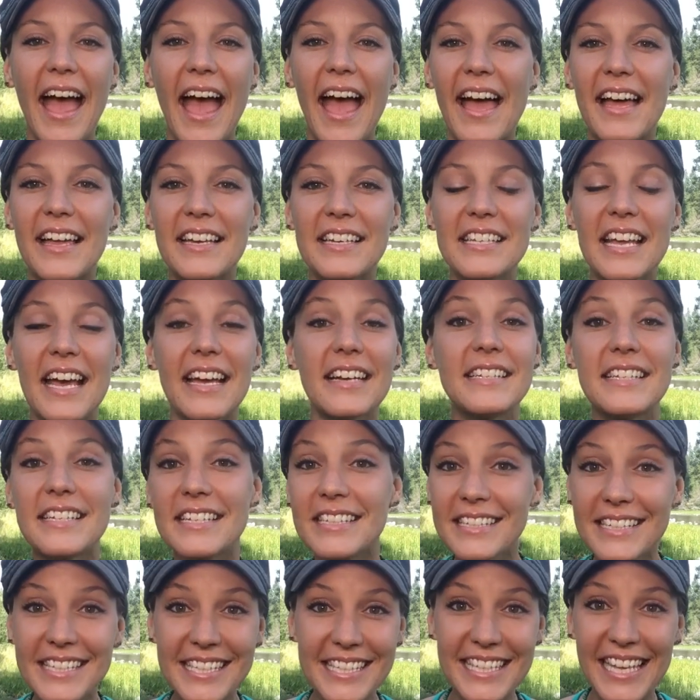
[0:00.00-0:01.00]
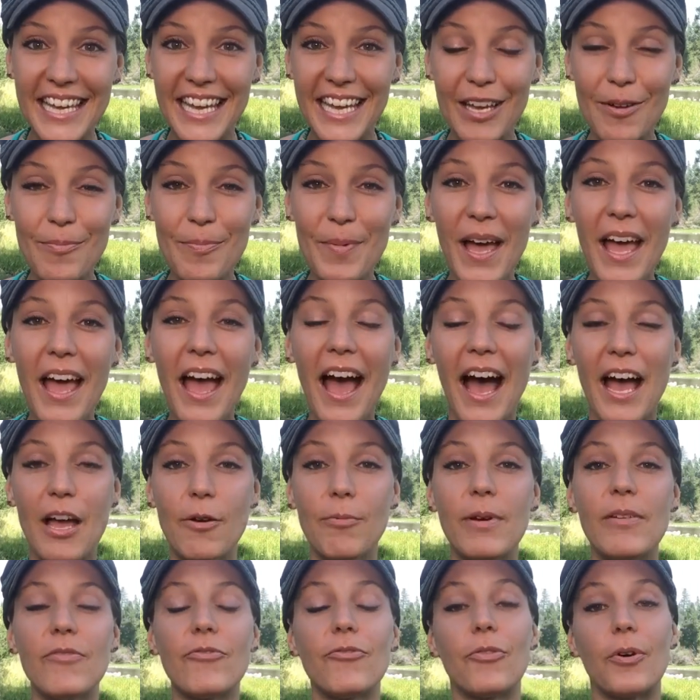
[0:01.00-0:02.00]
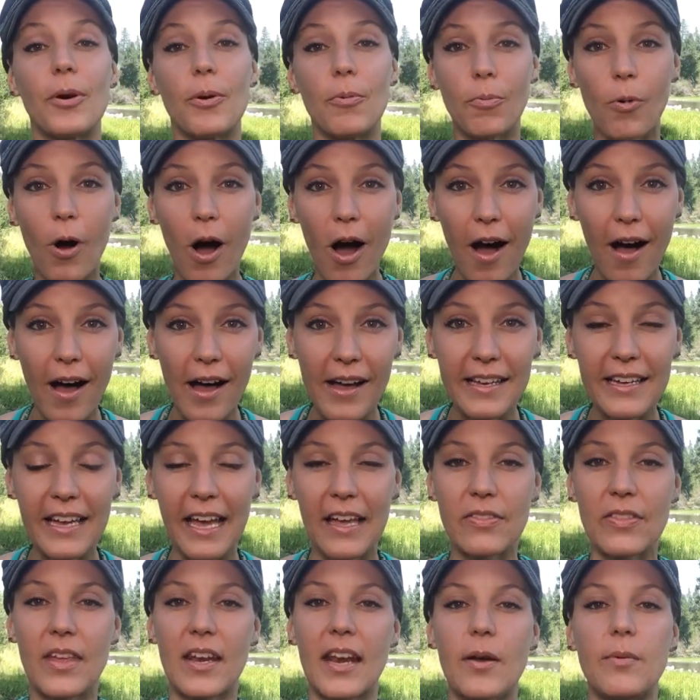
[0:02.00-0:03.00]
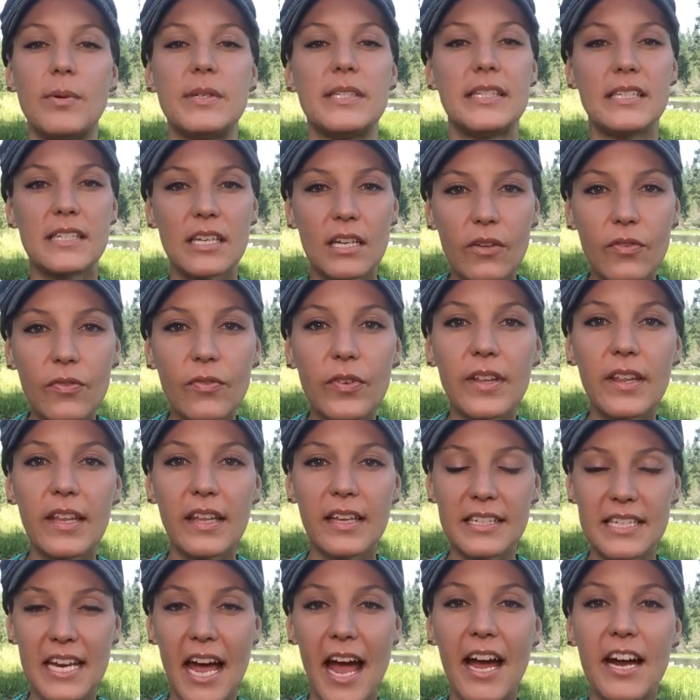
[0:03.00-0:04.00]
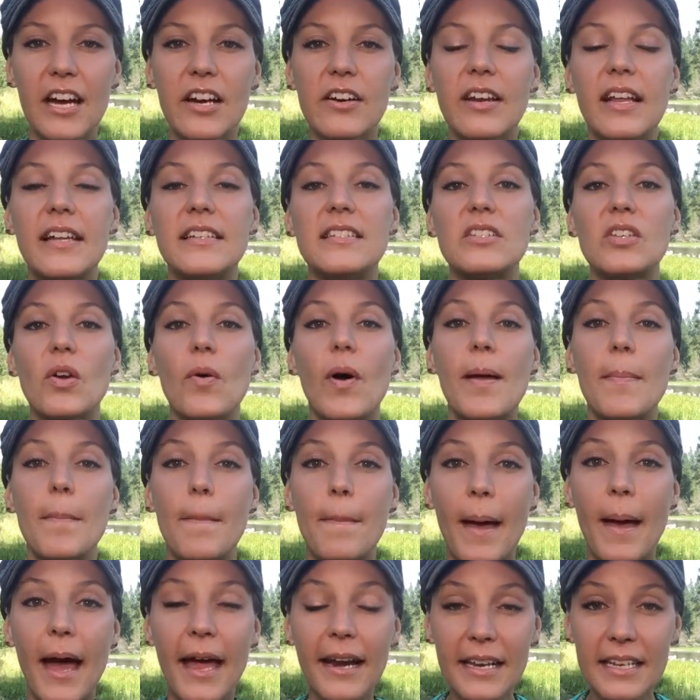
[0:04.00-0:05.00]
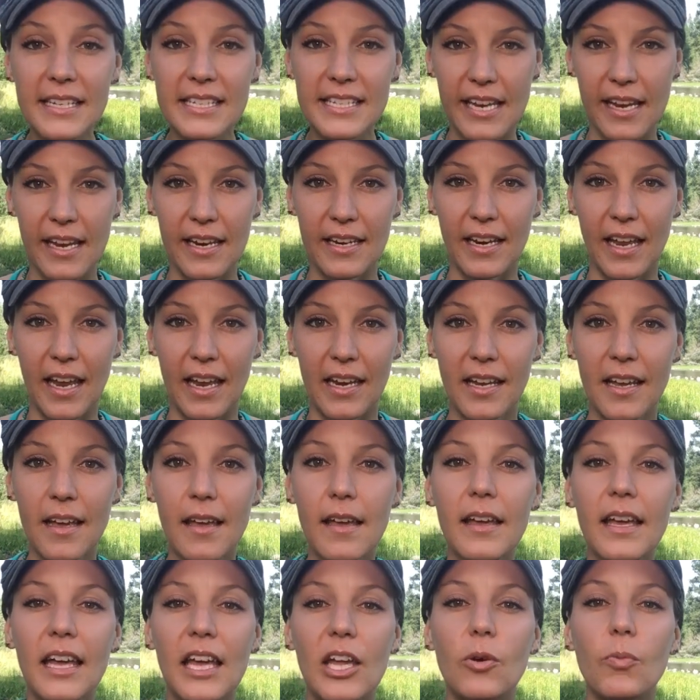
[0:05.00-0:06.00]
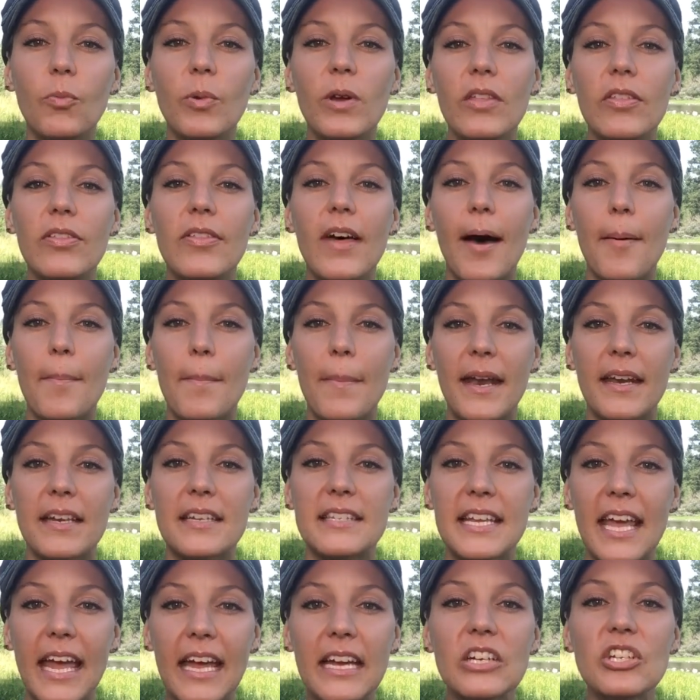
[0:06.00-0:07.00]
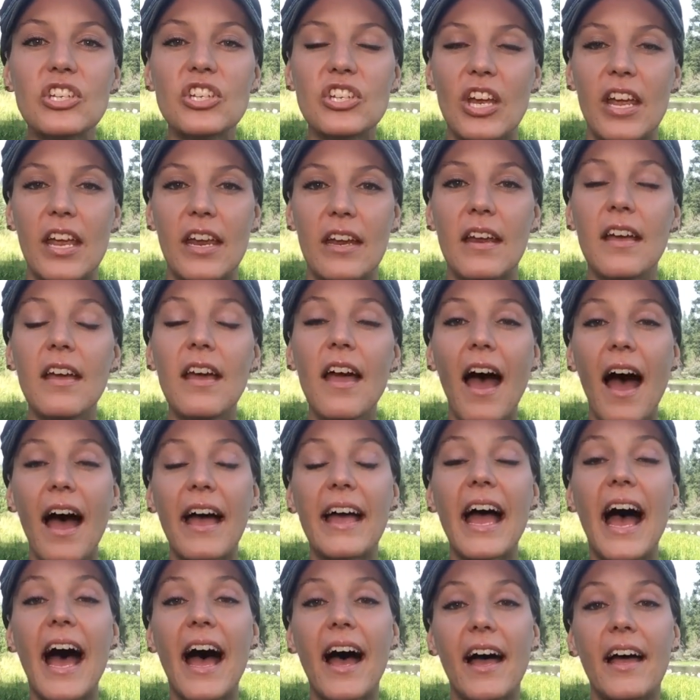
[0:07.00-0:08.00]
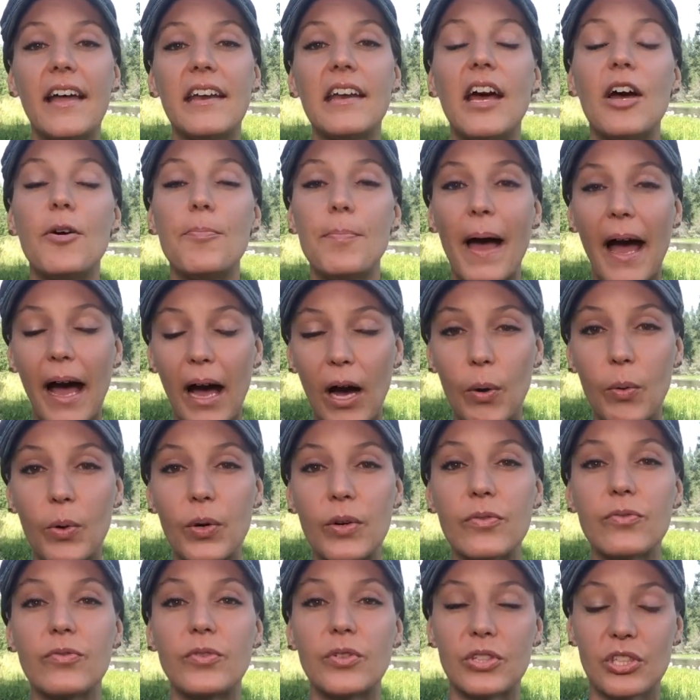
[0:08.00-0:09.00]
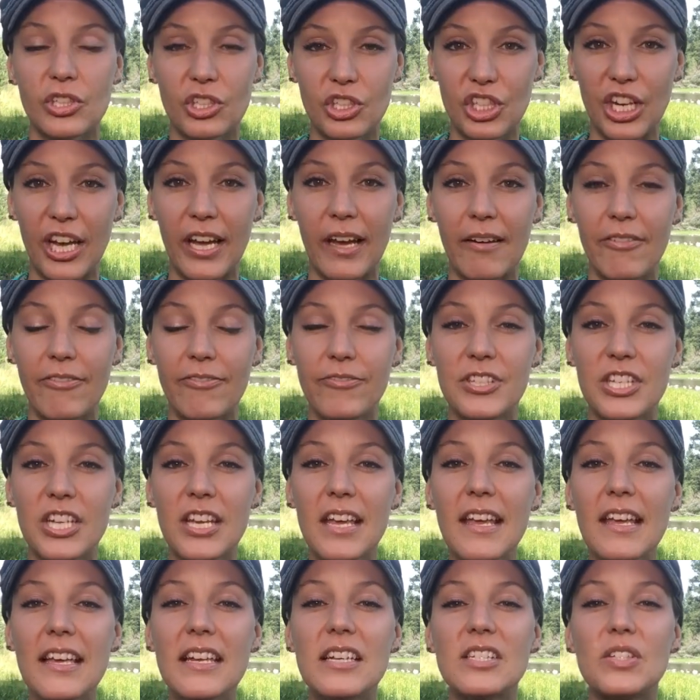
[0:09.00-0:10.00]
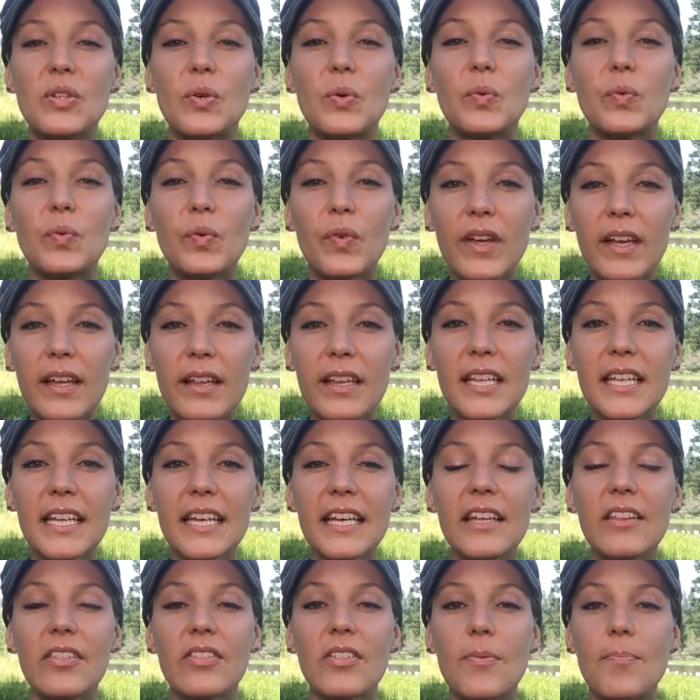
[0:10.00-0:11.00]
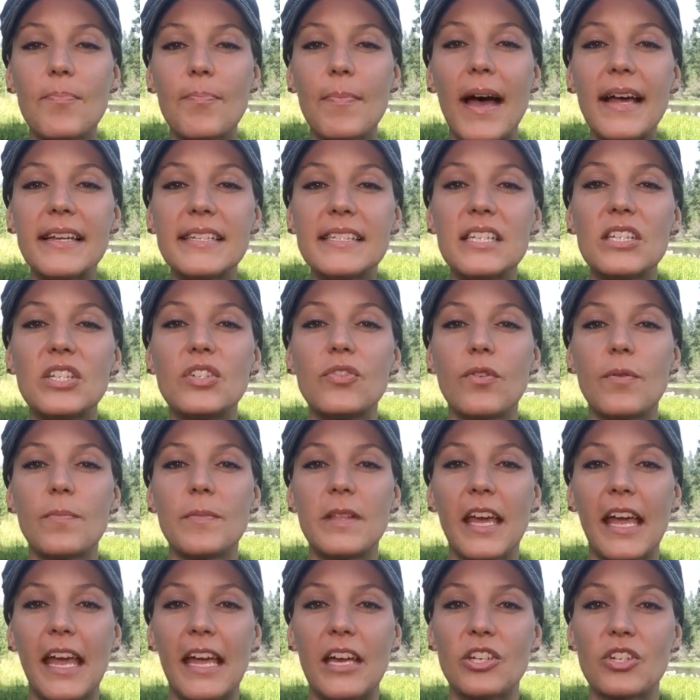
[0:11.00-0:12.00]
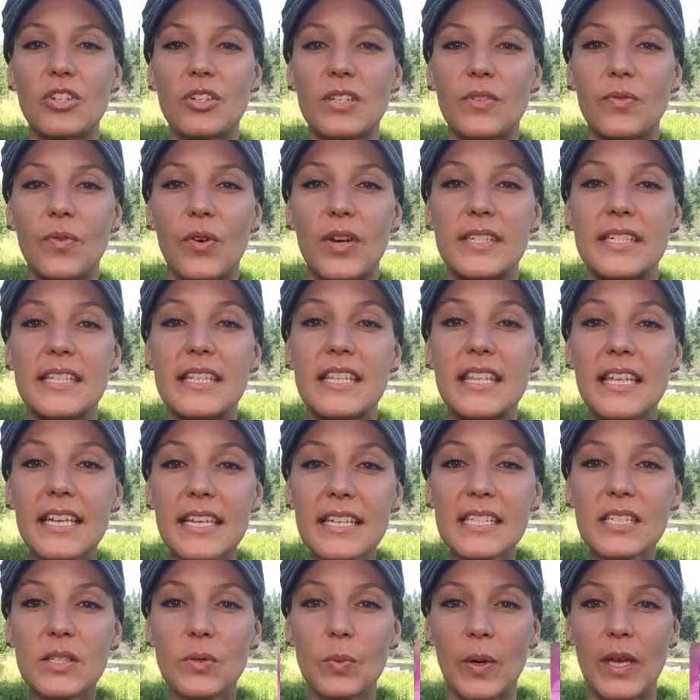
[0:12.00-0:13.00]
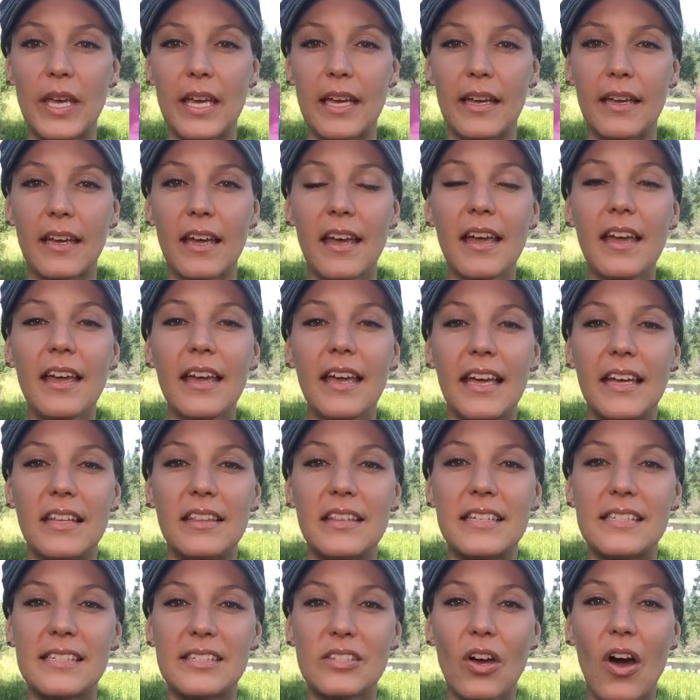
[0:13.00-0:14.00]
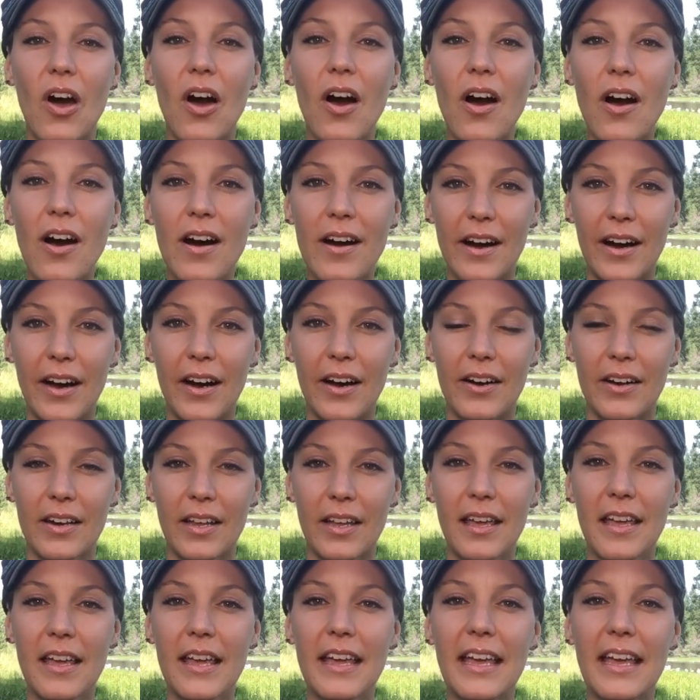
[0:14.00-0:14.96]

and I didn't sleep. I went for a walk, and then I was still feeling tired, and so I meditated. And with that meditation, I had a powerful shift. So, really, the message from the angels for us this week in this card